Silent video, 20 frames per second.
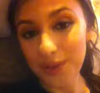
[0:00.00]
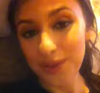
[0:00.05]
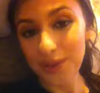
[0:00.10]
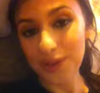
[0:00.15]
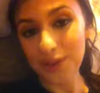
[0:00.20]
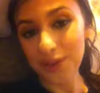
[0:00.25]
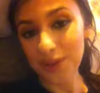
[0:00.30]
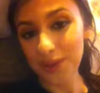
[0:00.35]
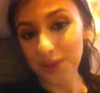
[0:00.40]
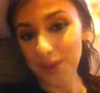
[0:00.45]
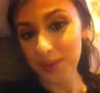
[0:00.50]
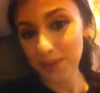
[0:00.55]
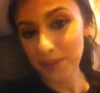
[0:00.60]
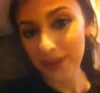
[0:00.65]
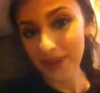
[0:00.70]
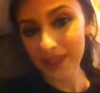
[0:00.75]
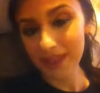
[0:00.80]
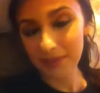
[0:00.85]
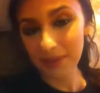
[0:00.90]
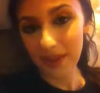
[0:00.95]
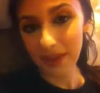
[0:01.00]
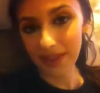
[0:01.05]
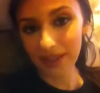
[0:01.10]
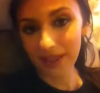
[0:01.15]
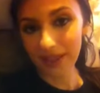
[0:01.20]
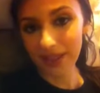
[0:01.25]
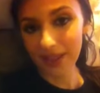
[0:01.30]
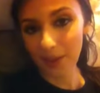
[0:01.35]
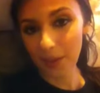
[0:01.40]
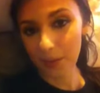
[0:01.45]
YouTube, it's
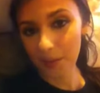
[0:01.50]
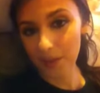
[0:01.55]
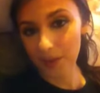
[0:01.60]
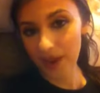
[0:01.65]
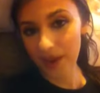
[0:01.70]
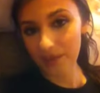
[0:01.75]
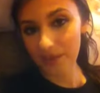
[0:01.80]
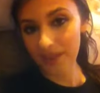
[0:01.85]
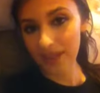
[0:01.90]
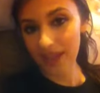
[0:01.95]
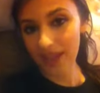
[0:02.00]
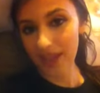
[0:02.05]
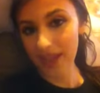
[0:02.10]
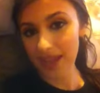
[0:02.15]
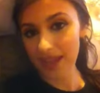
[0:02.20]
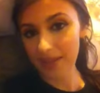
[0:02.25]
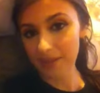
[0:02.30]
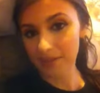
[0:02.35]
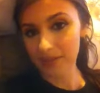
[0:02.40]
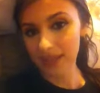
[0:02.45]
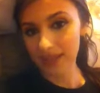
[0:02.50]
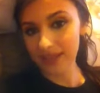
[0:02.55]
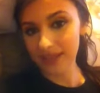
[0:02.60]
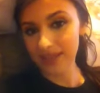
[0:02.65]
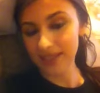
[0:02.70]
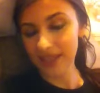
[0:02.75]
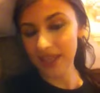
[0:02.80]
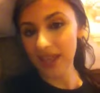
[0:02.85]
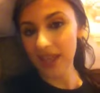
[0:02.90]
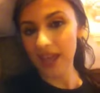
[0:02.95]
Bella. Hope you're having a
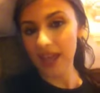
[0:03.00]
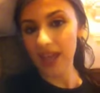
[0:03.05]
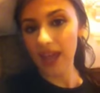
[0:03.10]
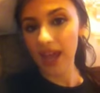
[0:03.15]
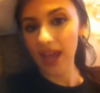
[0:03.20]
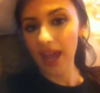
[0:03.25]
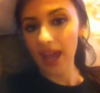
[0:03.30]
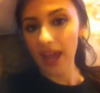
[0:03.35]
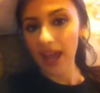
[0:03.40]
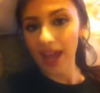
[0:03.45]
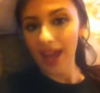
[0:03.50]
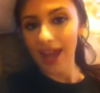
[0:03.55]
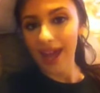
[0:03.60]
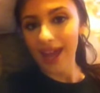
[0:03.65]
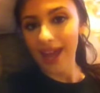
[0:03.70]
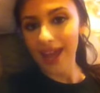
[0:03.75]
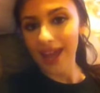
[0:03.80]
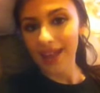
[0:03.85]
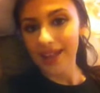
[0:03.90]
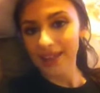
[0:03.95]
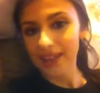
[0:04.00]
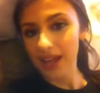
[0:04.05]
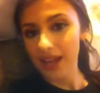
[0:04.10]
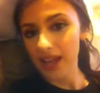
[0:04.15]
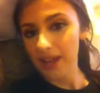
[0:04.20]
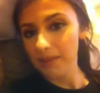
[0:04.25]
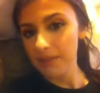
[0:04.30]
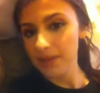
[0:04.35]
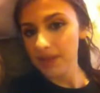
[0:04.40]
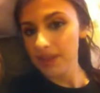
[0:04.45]
blessed day. And I
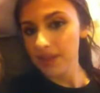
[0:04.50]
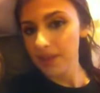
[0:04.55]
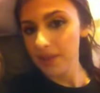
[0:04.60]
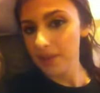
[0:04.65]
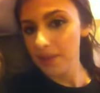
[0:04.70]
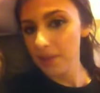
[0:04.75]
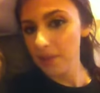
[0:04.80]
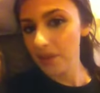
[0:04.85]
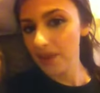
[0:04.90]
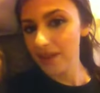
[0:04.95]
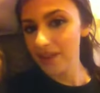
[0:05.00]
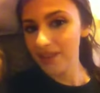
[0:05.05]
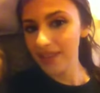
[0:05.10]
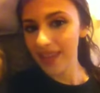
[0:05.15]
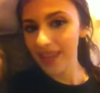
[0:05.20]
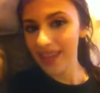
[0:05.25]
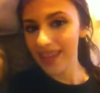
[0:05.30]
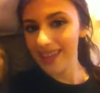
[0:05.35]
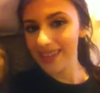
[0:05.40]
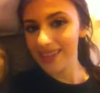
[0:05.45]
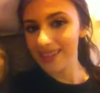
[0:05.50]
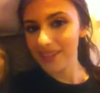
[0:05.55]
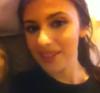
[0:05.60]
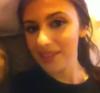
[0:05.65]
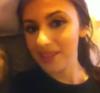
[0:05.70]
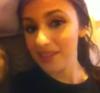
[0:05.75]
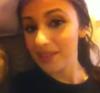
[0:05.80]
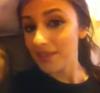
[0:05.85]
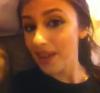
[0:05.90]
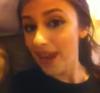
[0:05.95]
am here with a
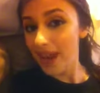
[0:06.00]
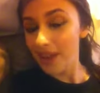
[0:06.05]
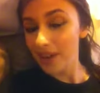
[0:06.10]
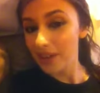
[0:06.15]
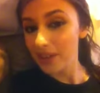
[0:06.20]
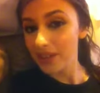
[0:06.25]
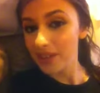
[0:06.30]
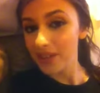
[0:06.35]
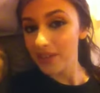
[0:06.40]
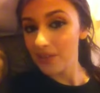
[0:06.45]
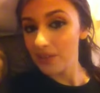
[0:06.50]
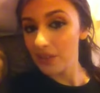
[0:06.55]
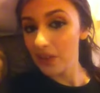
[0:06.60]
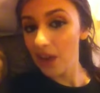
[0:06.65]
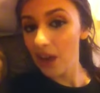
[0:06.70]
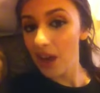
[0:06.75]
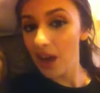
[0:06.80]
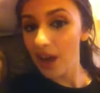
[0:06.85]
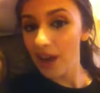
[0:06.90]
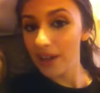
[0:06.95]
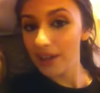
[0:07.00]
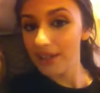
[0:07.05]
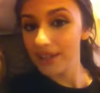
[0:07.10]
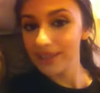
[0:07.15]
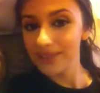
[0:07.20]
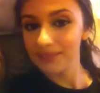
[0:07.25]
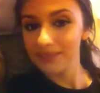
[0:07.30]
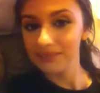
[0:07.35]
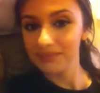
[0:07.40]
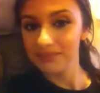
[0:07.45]
Sons of Anarchy vlog.
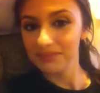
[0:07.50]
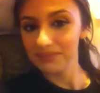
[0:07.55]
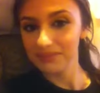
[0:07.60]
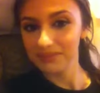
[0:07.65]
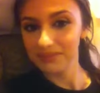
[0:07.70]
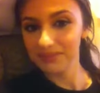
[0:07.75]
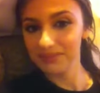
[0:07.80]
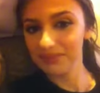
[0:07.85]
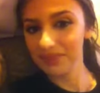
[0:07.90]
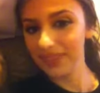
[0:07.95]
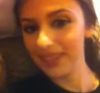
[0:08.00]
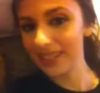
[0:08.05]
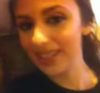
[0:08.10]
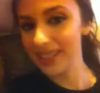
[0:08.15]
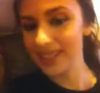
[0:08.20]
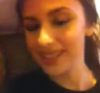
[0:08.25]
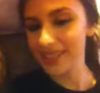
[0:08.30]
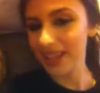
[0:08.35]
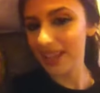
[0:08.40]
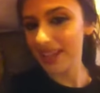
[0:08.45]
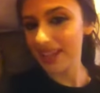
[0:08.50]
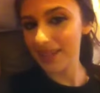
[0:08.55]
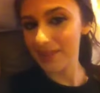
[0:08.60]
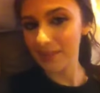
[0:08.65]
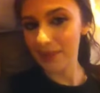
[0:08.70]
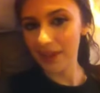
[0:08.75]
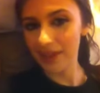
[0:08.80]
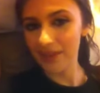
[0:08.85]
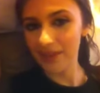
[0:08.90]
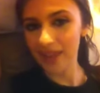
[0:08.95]
I'm really excited
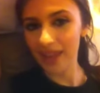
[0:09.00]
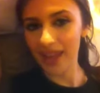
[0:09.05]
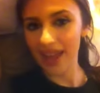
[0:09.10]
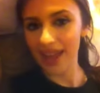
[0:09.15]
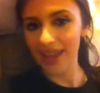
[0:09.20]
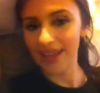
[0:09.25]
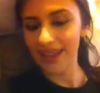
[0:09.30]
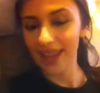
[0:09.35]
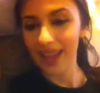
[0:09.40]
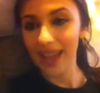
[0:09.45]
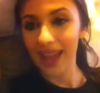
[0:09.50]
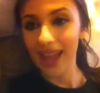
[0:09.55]
about that.